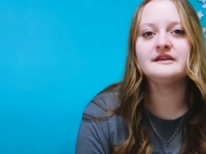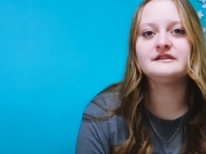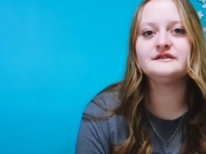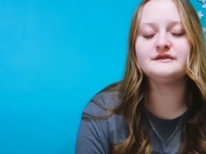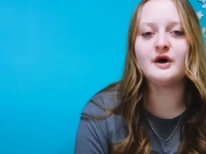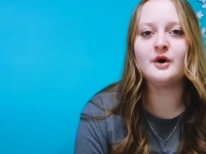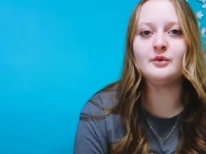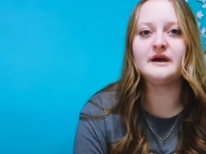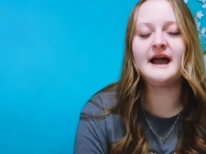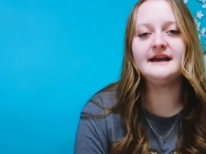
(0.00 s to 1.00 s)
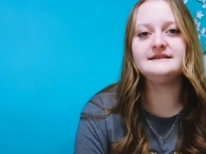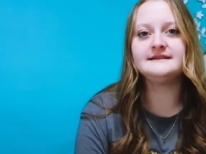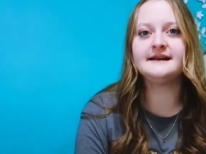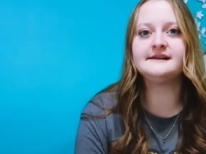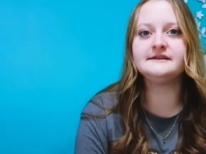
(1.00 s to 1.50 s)
So what I
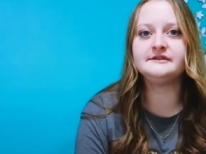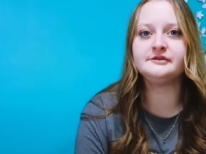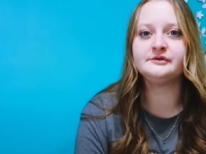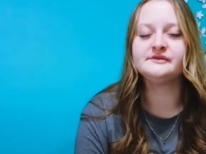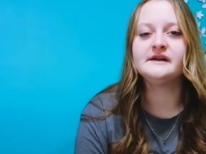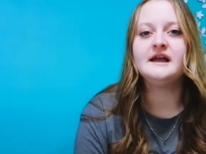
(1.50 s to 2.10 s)
decided to do